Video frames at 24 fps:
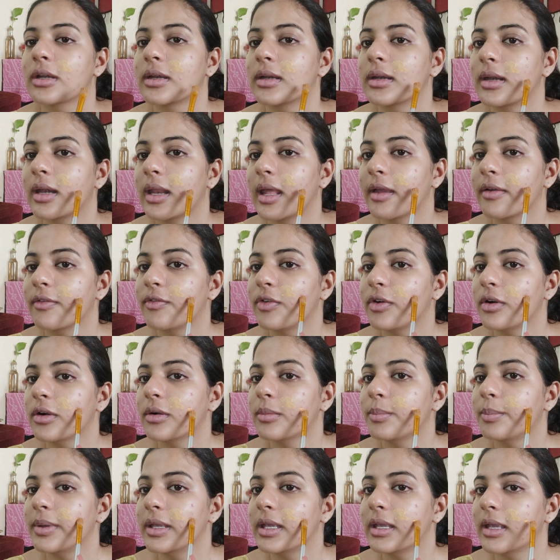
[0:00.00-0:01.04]

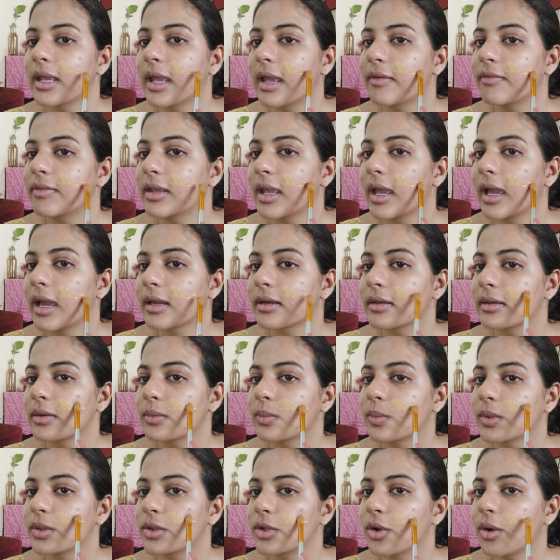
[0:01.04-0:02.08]
Never be
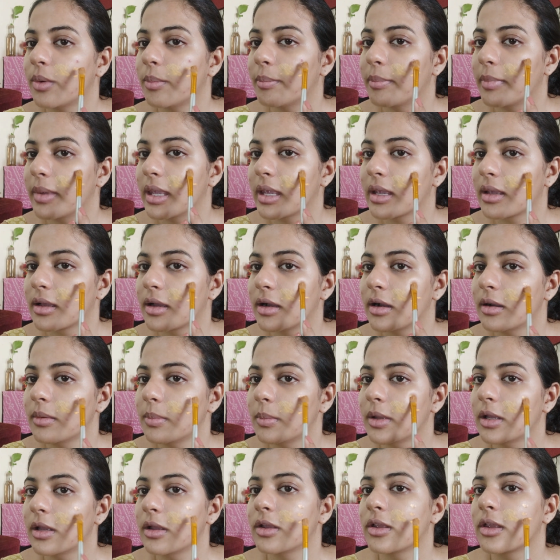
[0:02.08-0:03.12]
heavy-handed with your
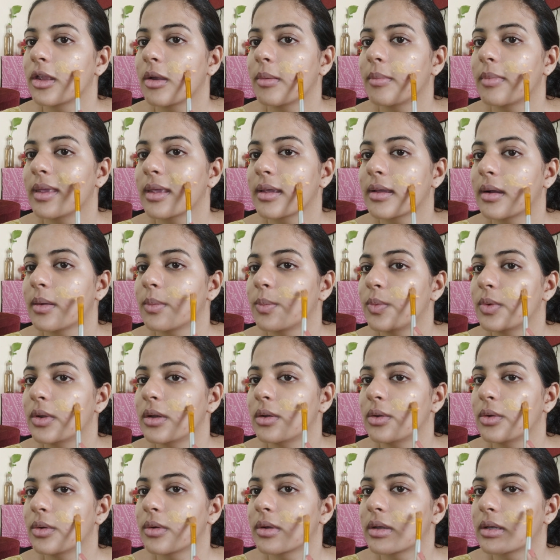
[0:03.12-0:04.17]
makeup. Your makeup
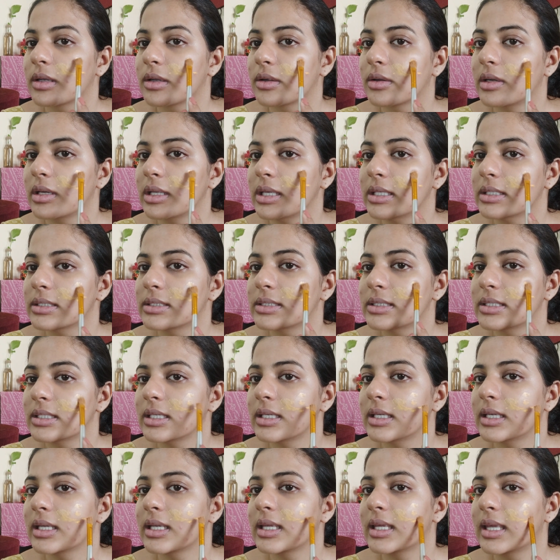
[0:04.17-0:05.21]
will look
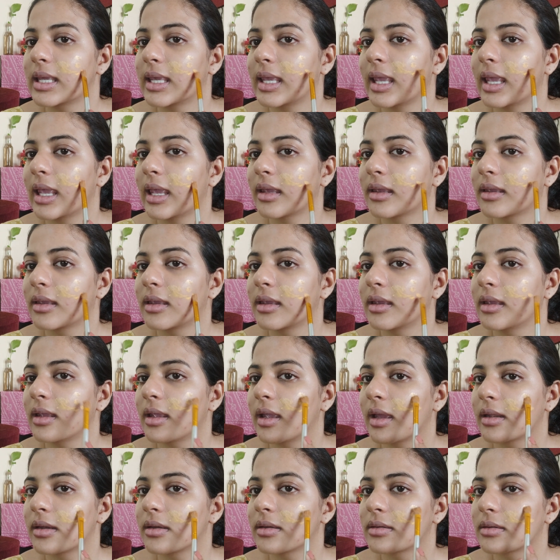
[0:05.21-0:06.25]
greasy,
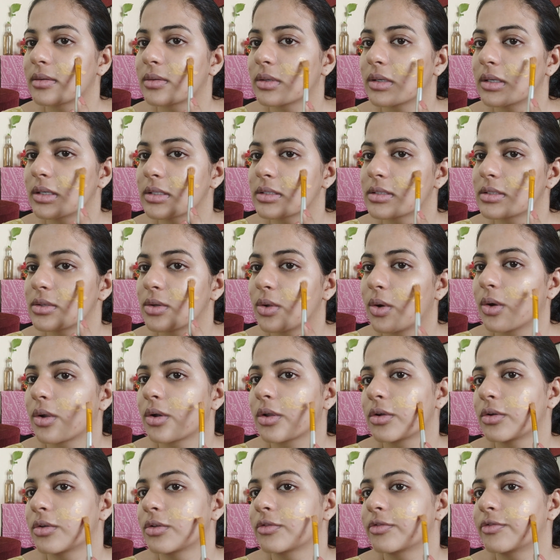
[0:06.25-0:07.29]
cakey, and it is
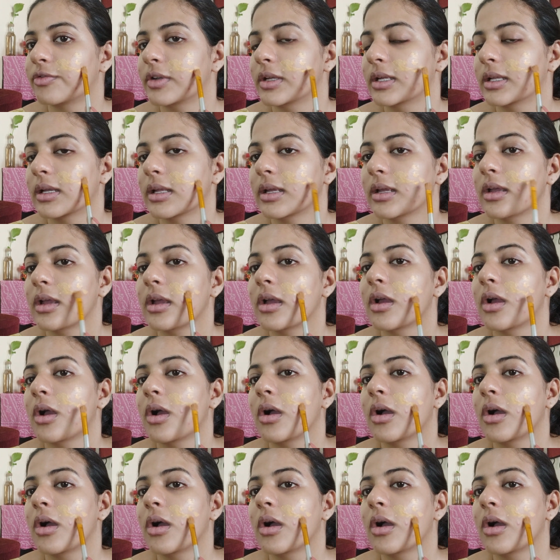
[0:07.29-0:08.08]
not a good feeling.